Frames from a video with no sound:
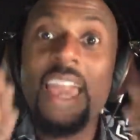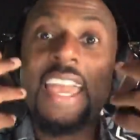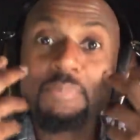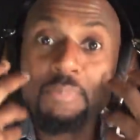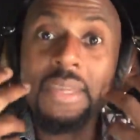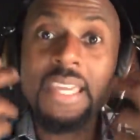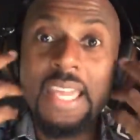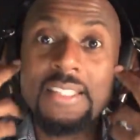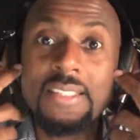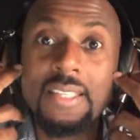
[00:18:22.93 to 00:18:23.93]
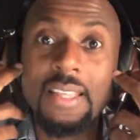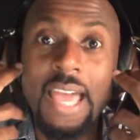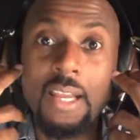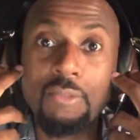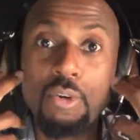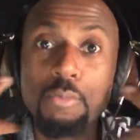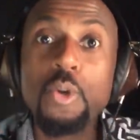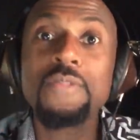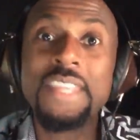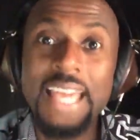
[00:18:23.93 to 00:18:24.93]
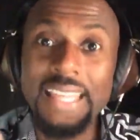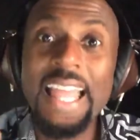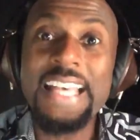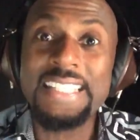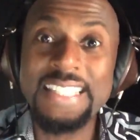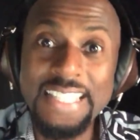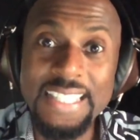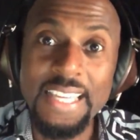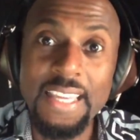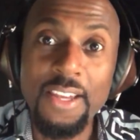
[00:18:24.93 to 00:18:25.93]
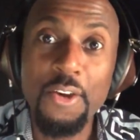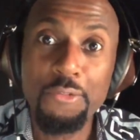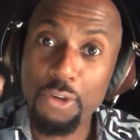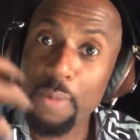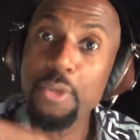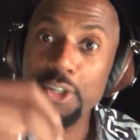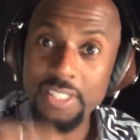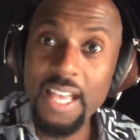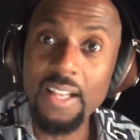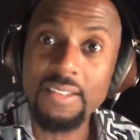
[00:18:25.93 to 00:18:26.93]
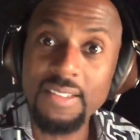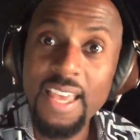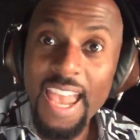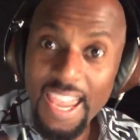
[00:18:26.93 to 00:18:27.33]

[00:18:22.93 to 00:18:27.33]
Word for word: it begins to like remove the elasticity from your cells.